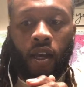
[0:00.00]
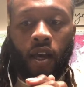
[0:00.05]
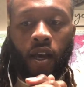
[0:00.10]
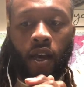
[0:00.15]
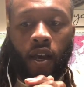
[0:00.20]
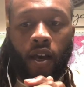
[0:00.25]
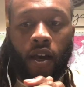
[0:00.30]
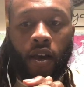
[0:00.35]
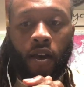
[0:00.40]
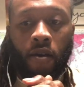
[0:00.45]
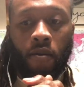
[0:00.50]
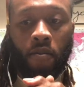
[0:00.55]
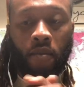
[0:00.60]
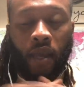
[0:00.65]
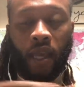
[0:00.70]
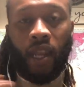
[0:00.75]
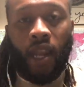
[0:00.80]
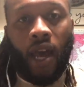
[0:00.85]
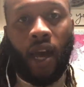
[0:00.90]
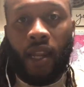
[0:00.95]

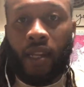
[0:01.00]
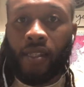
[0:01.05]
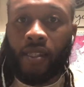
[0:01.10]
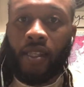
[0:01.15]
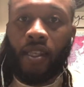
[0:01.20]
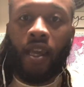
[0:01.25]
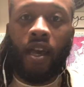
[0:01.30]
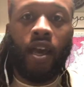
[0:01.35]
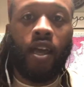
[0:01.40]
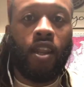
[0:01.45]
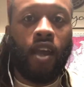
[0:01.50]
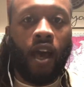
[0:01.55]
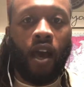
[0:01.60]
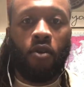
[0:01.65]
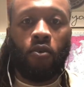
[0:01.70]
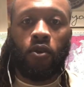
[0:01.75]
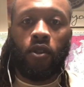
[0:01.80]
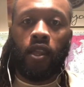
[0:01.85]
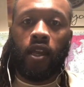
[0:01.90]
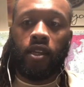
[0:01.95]
And honestly, I
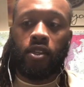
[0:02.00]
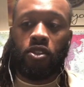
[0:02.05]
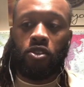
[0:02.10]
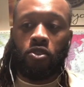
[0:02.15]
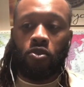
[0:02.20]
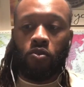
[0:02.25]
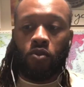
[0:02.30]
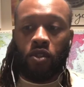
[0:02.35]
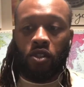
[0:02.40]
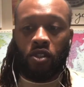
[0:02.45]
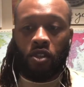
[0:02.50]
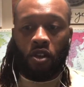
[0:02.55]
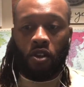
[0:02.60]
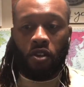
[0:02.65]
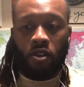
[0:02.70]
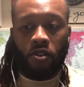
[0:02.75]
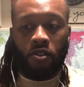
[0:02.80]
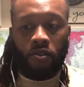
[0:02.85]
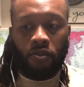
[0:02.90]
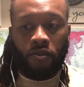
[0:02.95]
would like to
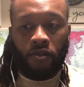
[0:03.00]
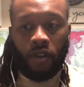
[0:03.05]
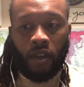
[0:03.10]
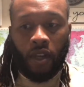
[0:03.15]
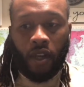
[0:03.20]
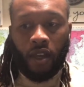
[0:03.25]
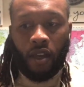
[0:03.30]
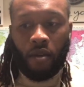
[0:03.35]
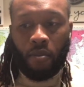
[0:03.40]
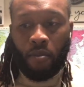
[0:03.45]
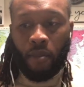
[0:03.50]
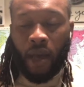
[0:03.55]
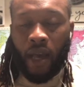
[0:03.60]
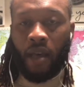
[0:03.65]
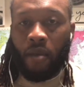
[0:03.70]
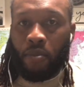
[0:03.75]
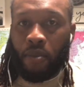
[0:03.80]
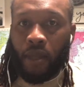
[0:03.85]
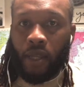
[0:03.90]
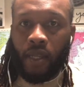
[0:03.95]
reserve my
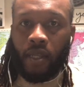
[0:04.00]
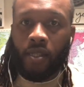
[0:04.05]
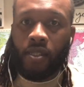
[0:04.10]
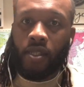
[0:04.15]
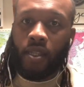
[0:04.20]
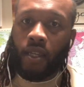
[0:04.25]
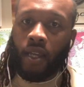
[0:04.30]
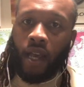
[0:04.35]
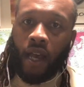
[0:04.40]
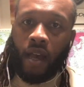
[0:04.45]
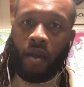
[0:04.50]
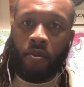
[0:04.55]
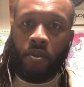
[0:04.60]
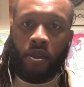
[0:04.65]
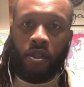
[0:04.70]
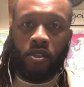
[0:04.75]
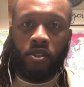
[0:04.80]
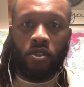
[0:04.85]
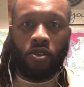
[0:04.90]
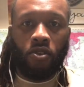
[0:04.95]
opinions and
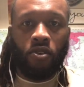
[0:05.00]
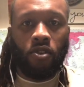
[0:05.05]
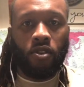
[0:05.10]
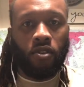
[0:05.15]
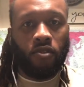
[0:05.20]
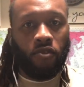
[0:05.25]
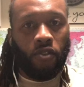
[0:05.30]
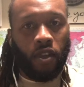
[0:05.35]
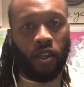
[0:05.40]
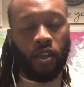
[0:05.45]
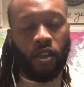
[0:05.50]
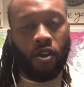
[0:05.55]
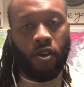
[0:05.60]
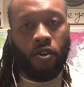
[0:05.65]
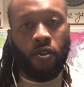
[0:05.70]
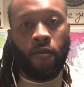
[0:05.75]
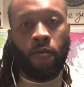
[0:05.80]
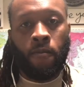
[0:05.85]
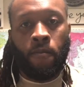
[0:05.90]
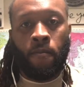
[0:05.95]
comments on the
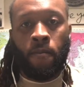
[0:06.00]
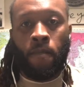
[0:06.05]
video.